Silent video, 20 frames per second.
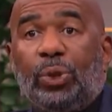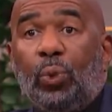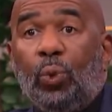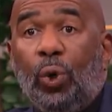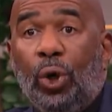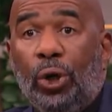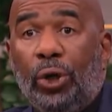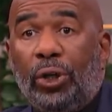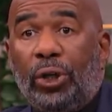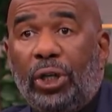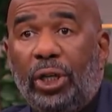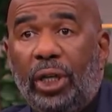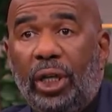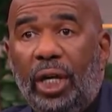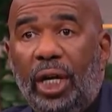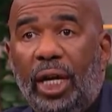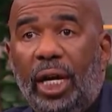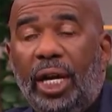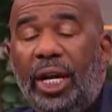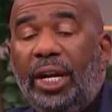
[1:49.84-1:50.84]
yeah, work. I
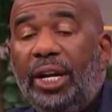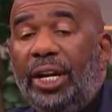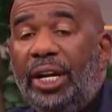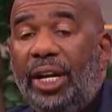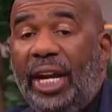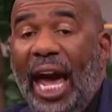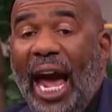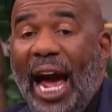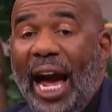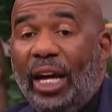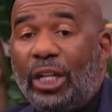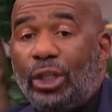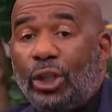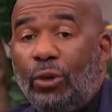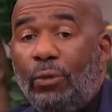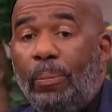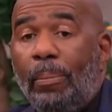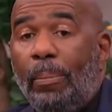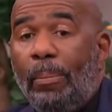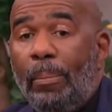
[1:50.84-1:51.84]
haven't either. Now,
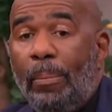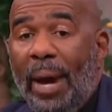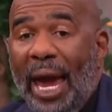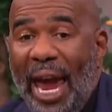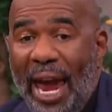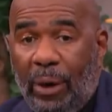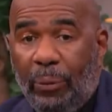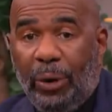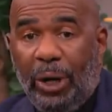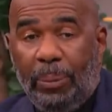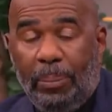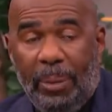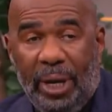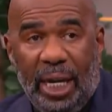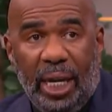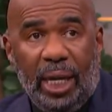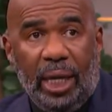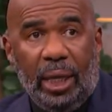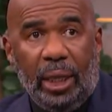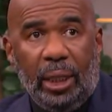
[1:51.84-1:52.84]
you it. marry
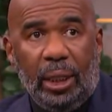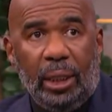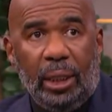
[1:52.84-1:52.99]
me,